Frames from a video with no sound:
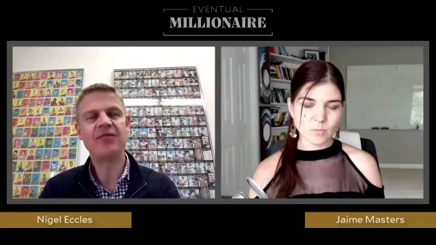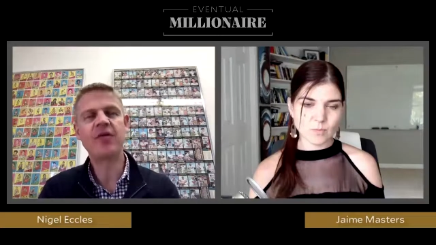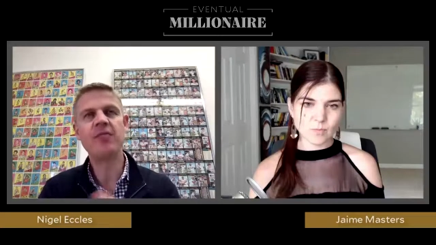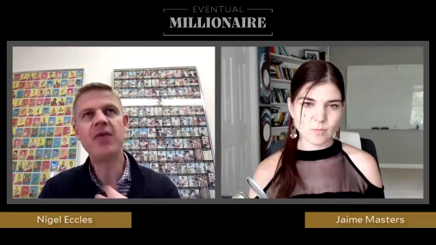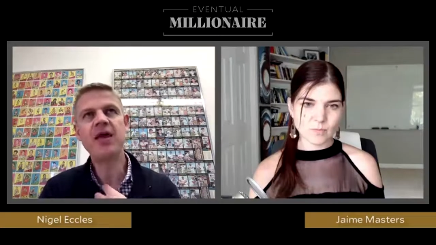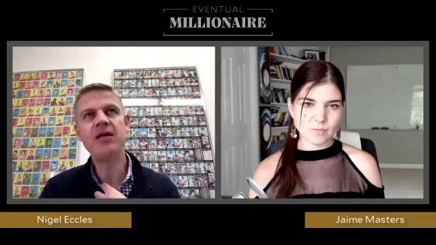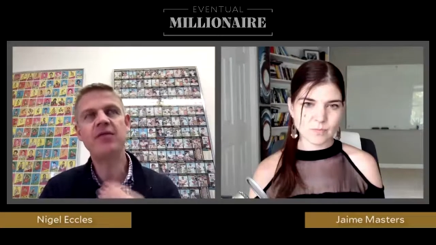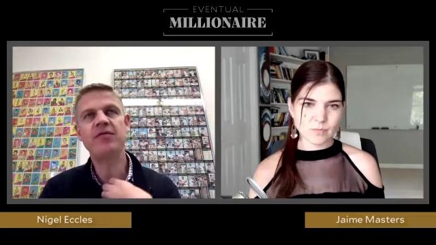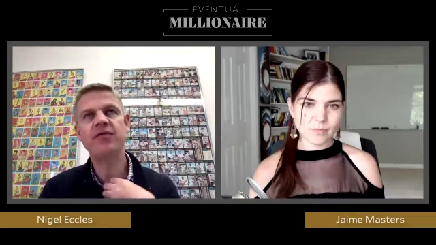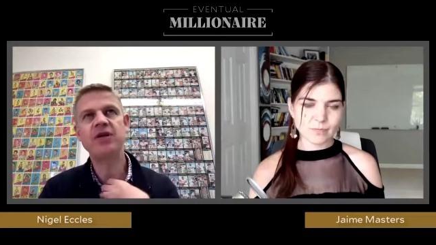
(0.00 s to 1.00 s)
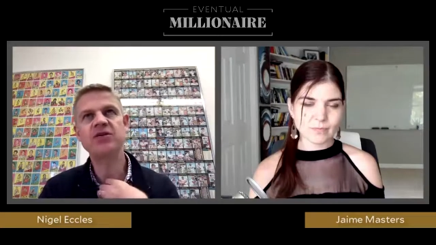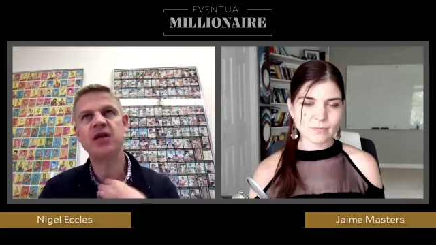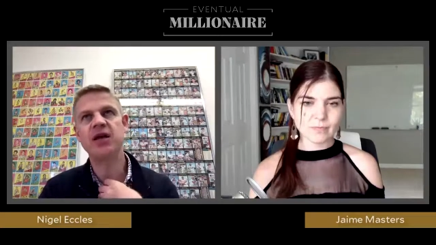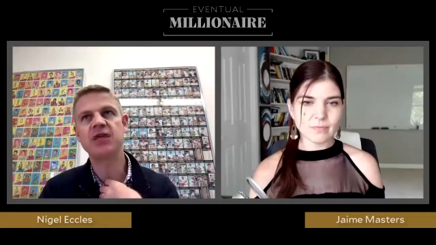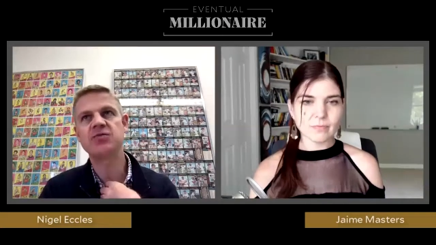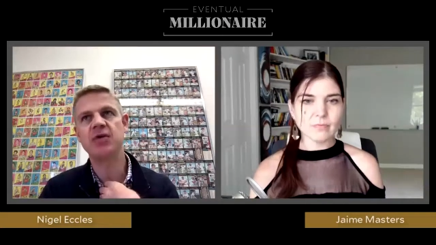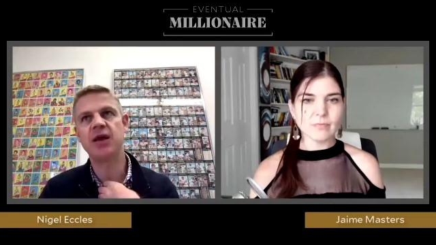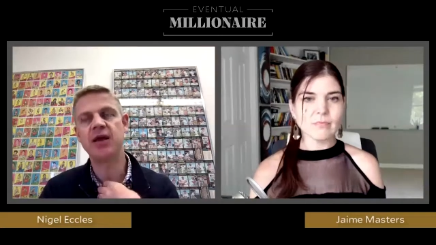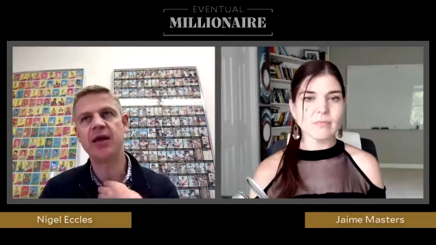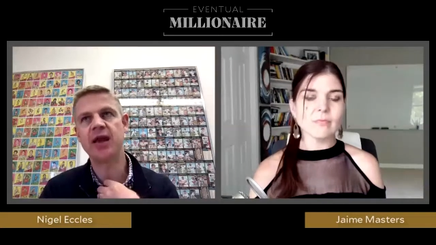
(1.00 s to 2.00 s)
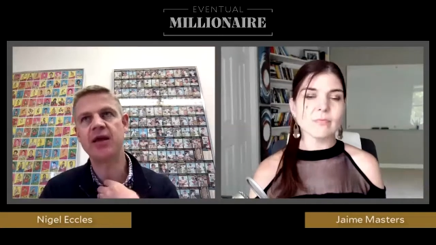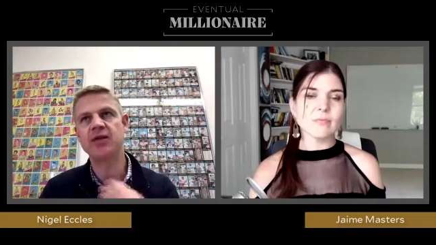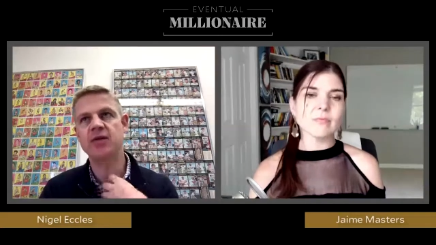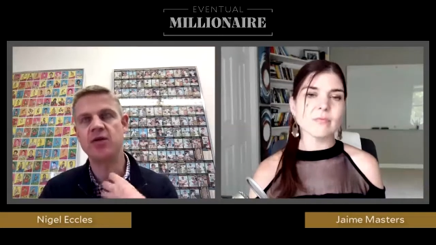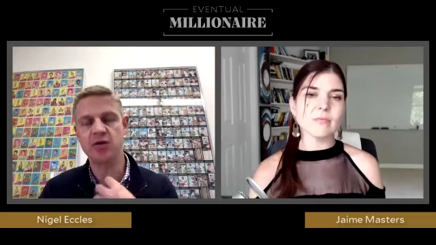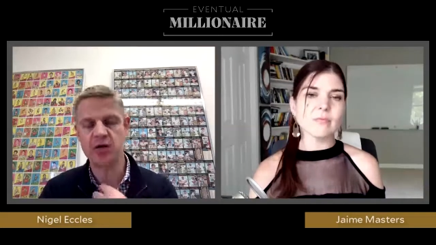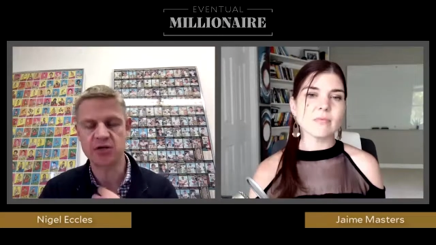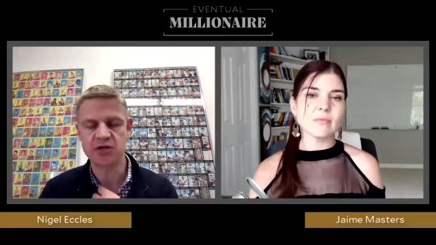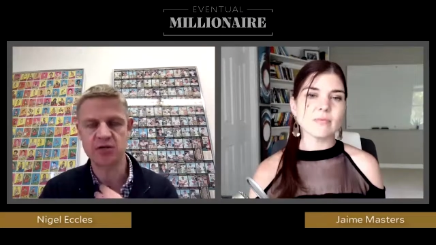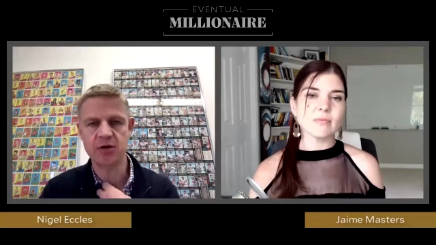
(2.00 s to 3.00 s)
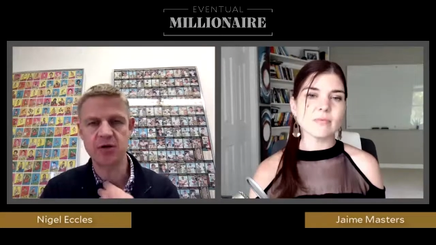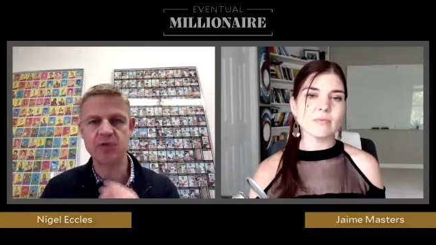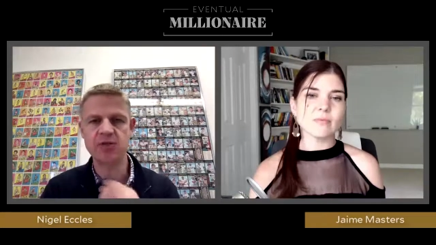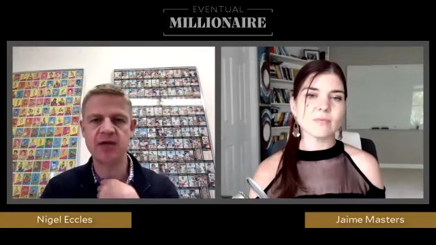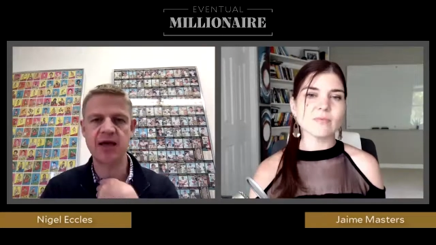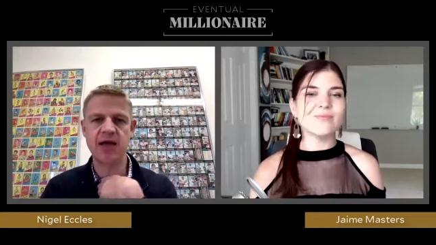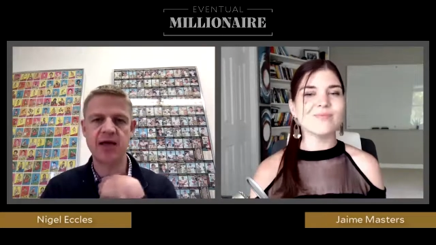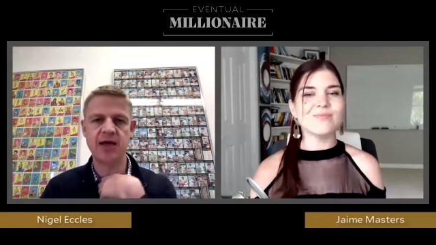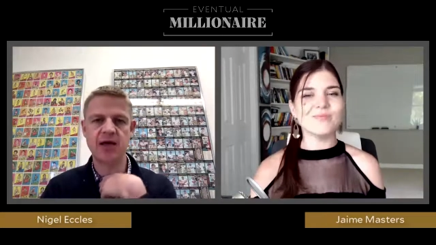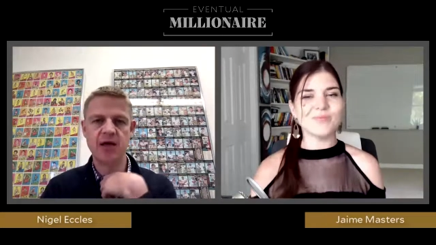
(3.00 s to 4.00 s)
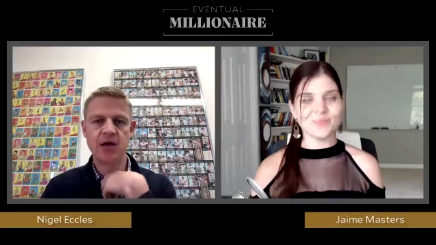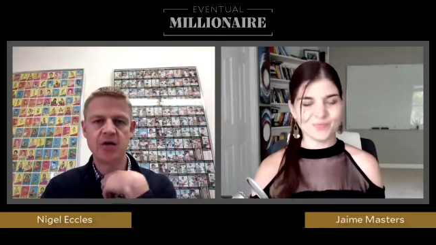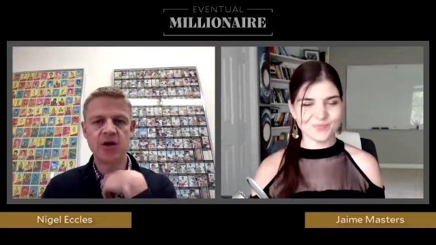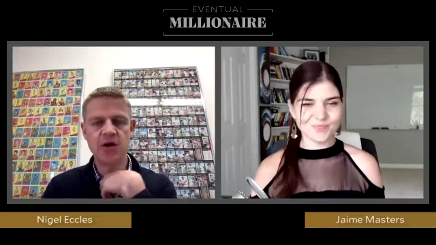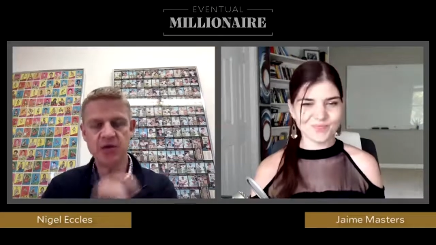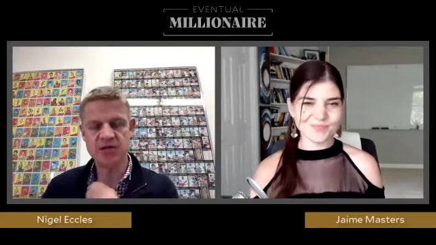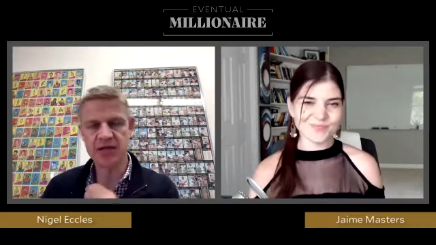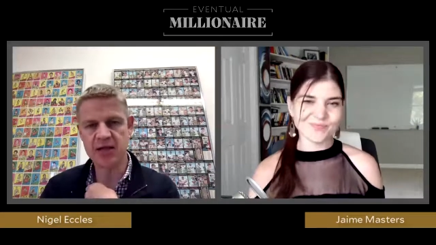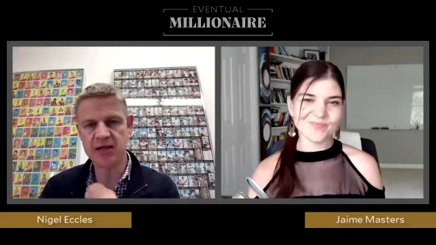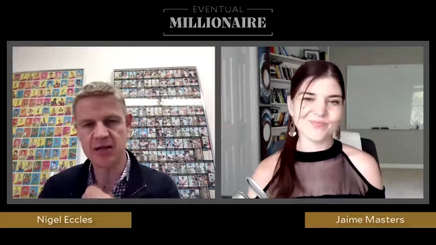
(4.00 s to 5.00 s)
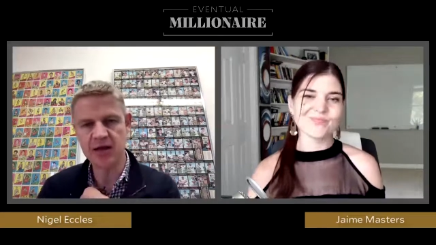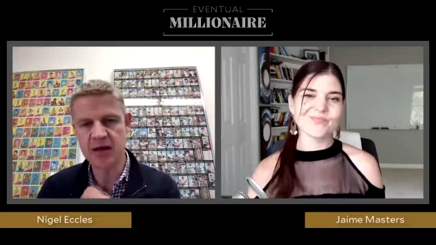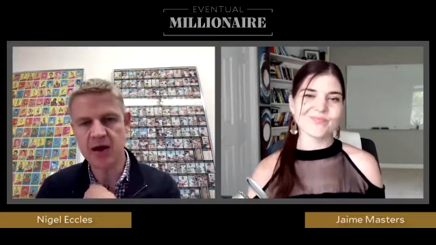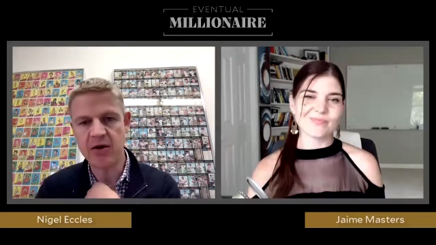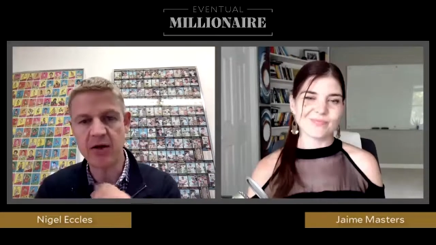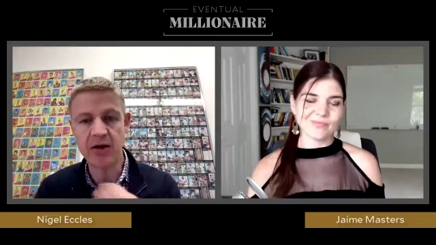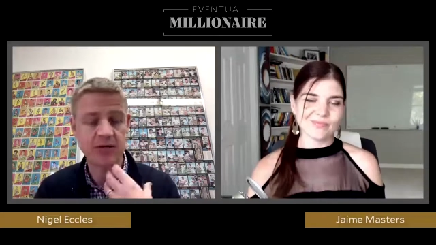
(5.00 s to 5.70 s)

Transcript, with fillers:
Speaker 1: for me, visioning is really getting to know the customers, getting to understand the area.